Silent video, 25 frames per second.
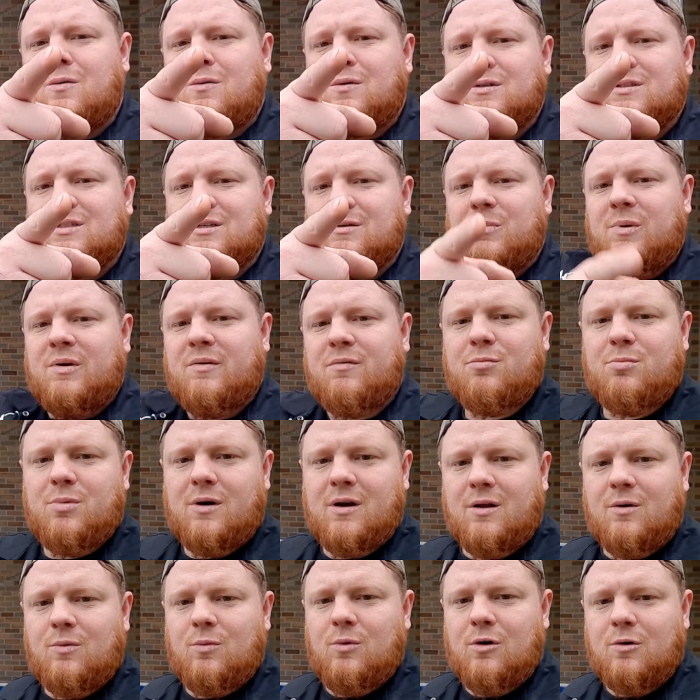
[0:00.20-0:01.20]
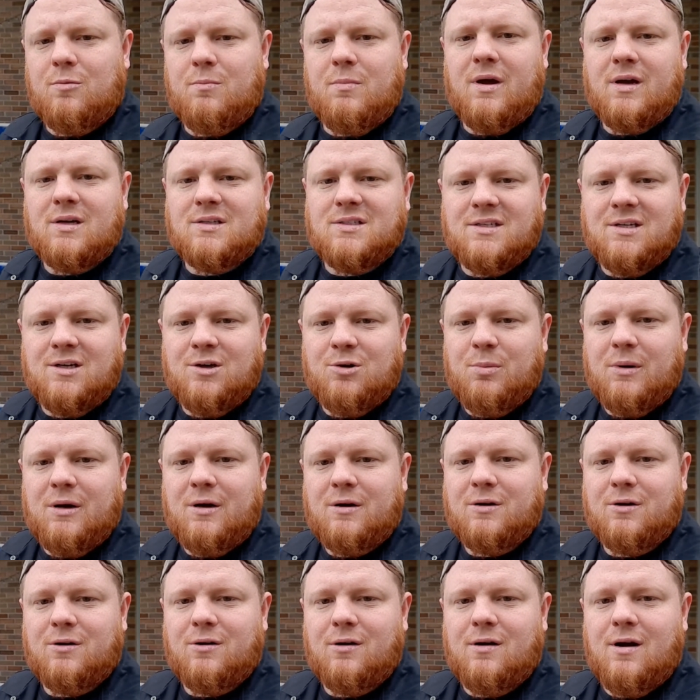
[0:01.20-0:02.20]
What's up, everybody, and welcome back to
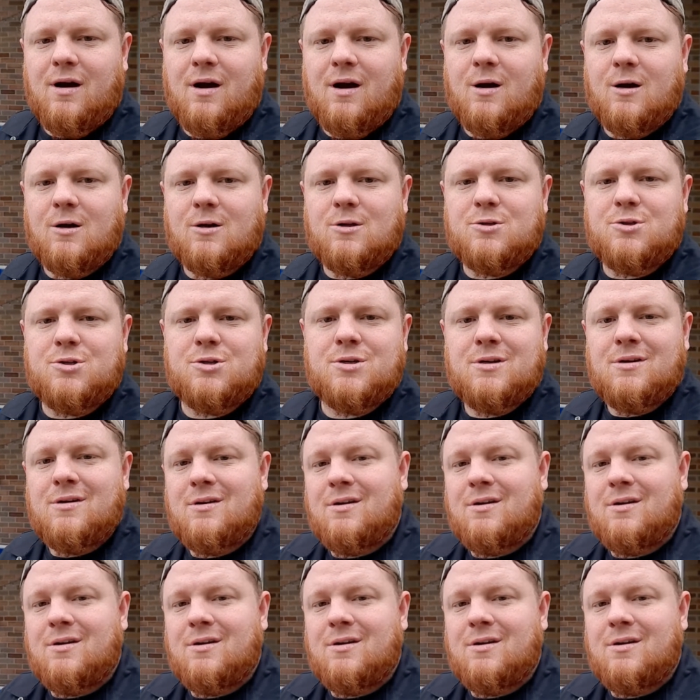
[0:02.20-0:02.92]
Hellbound Garage.